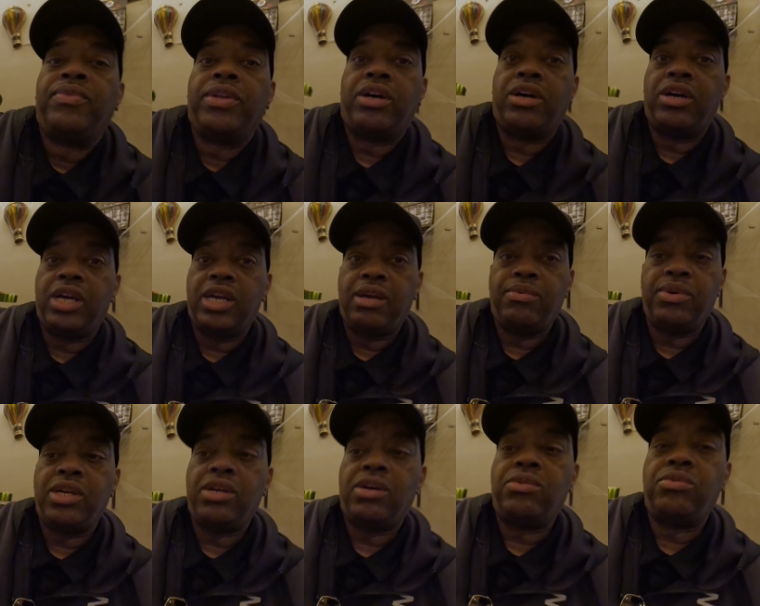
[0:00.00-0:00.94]
All right, here we
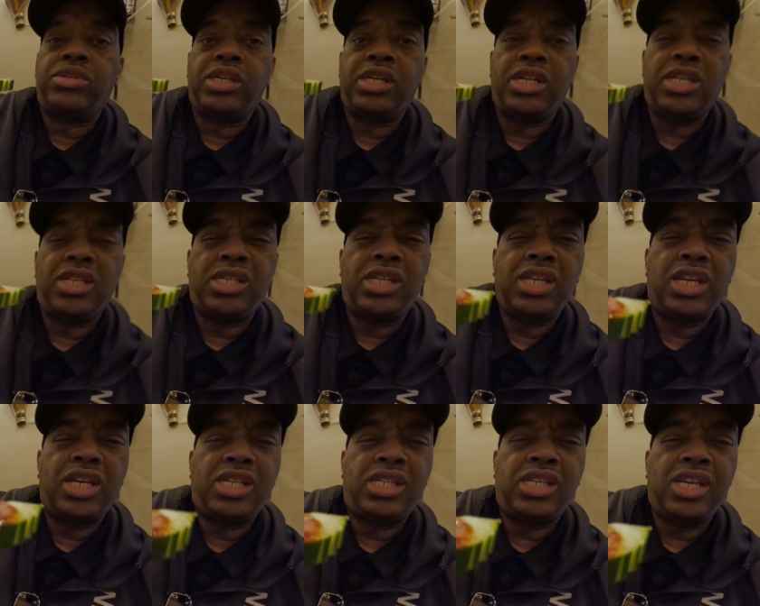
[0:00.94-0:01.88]
go. See you see
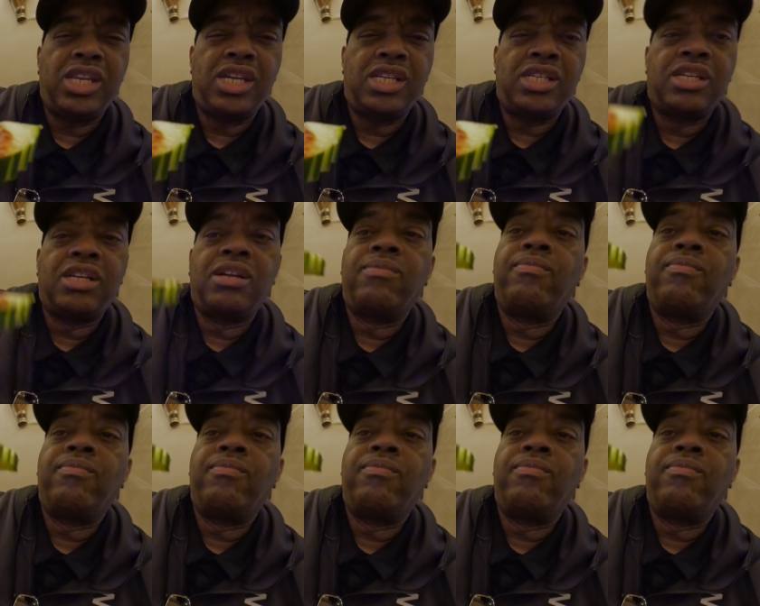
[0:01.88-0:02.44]
this? See this?